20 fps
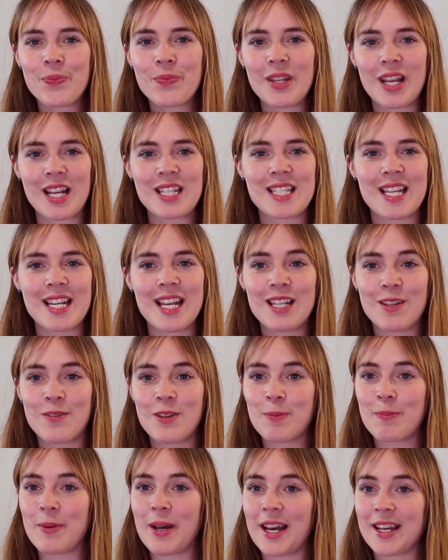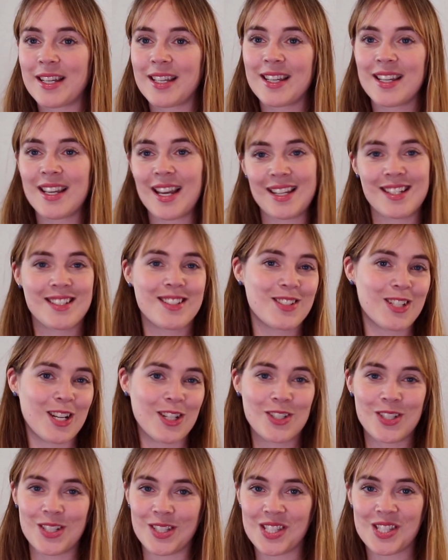Like I said, any feedback, any
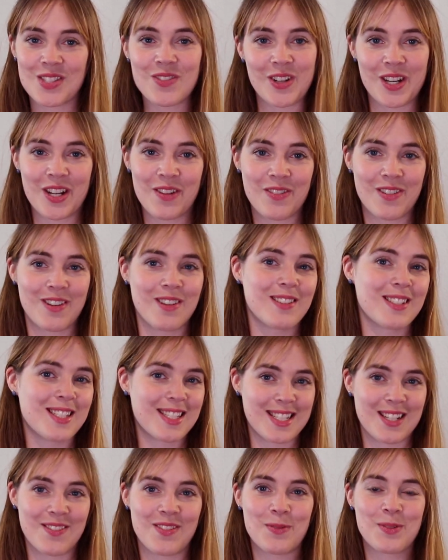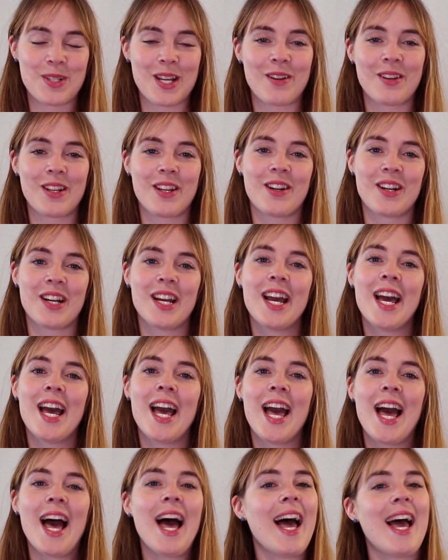suggestions, whatever, just leave them down here.
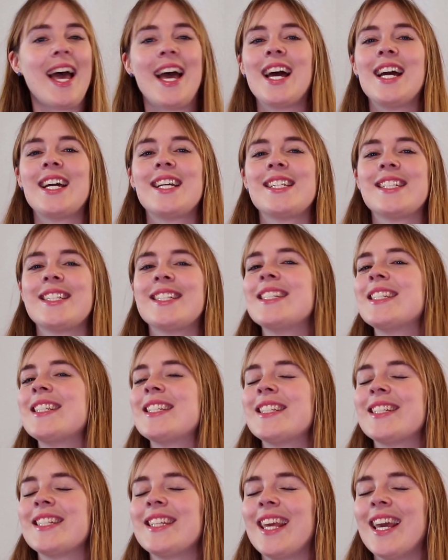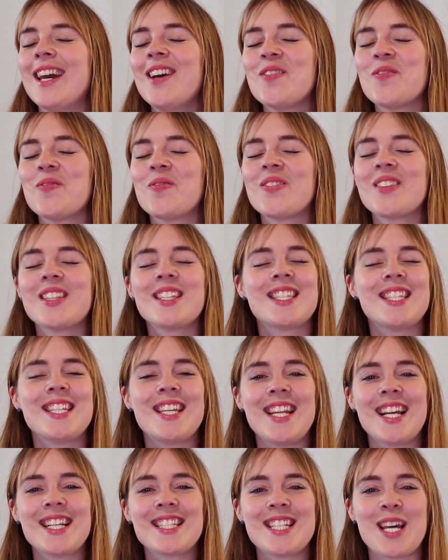And yeah, see you
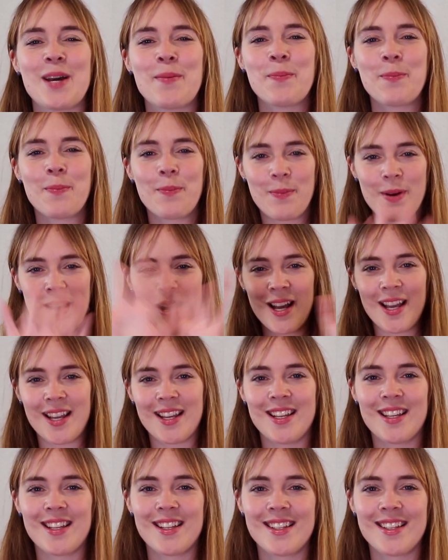next time. Bye.